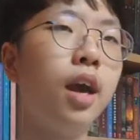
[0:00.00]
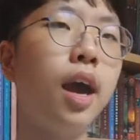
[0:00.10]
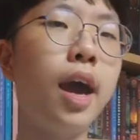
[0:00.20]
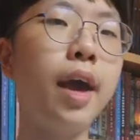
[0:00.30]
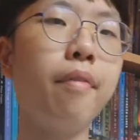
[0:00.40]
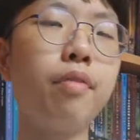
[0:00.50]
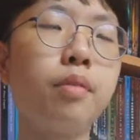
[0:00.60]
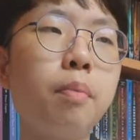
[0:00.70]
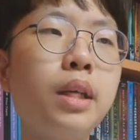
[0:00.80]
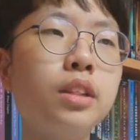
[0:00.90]

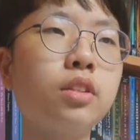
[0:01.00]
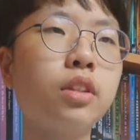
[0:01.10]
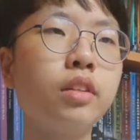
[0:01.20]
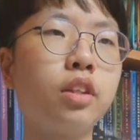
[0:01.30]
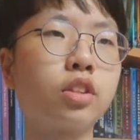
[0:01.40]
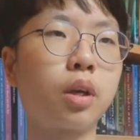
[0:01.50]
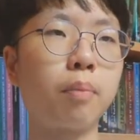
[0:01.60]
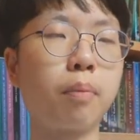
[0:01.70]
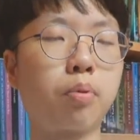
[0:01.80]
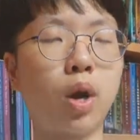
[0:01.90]
And basically, there's a
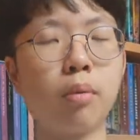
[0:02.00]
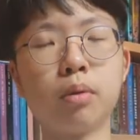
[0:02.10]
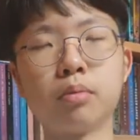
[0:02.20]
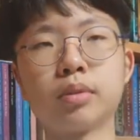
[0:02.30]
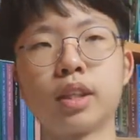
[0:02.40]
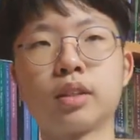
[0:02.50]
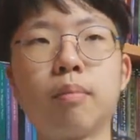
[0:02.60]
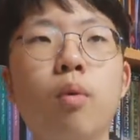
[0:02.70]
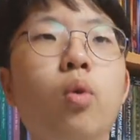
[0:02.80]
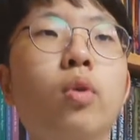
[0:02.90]
couple problems like the
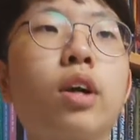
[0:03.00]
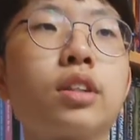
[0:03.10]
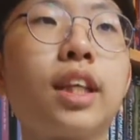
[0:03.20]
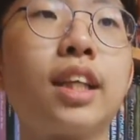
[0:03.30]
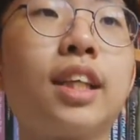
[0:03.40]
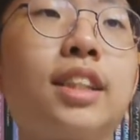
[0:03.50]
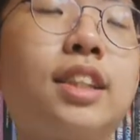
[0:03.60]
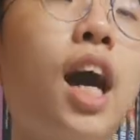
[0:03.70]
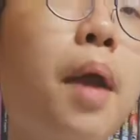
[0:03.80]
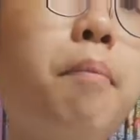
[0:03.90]
Morlocks taking his time